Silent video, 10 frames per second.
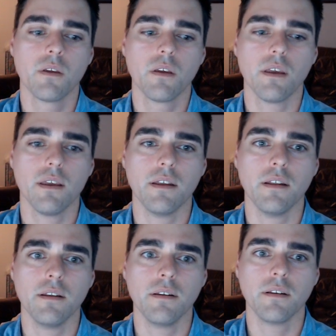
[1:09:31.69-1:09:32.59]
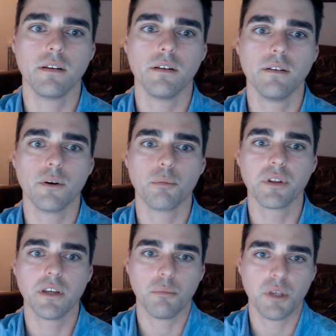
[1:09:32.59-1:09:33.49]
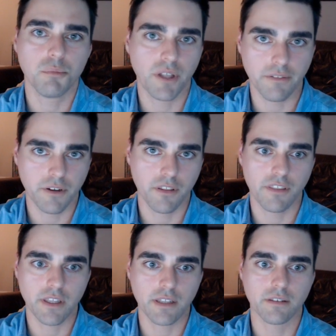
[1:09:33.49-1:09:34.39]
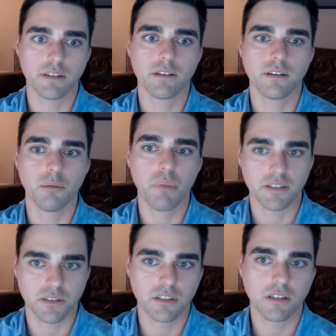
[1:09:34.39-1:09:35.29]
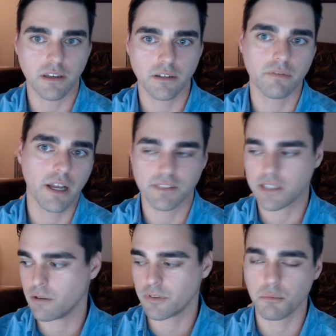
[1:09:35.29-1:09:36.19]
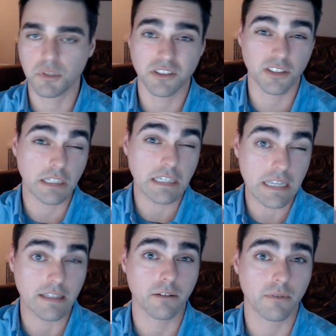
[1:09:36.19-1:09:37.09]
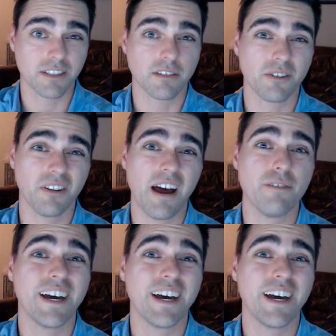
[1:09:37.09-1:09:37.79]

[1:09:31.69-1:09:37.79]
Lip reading: And there are plenty of people out there that think that the best kind of lifestyle for them is just to take that the rest of their life.